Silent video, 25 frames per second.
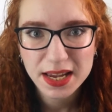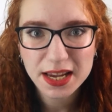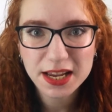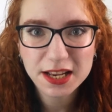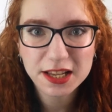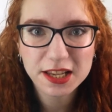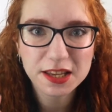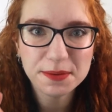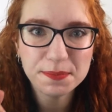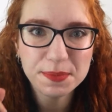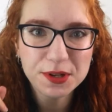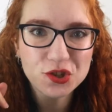
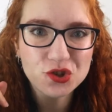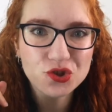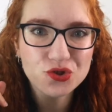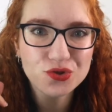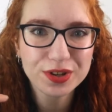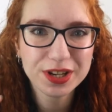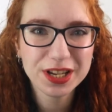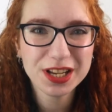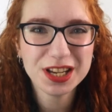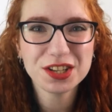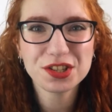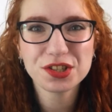It can be
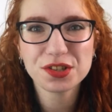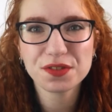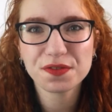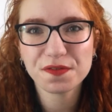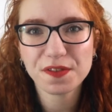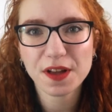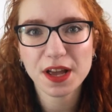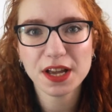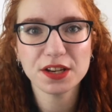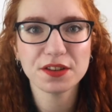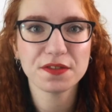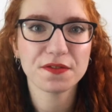tricky to
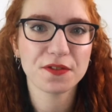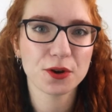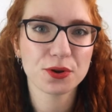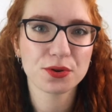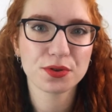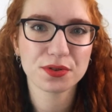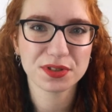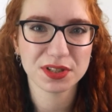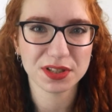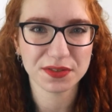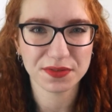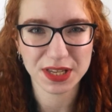find
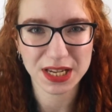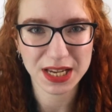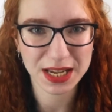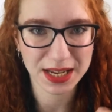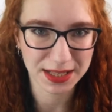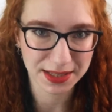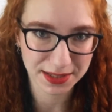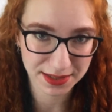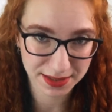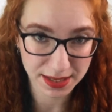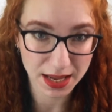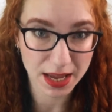photos of the
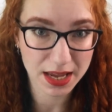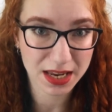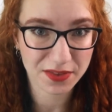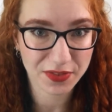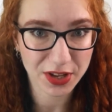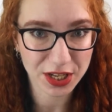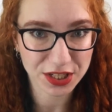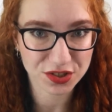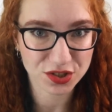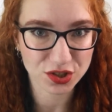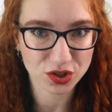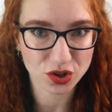inside
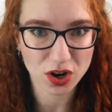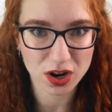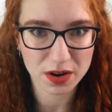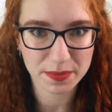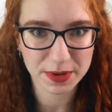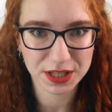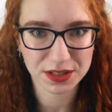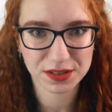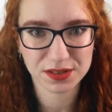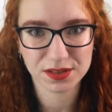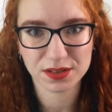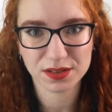of extant
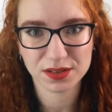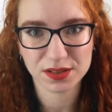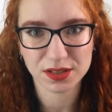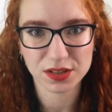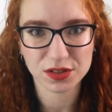garments,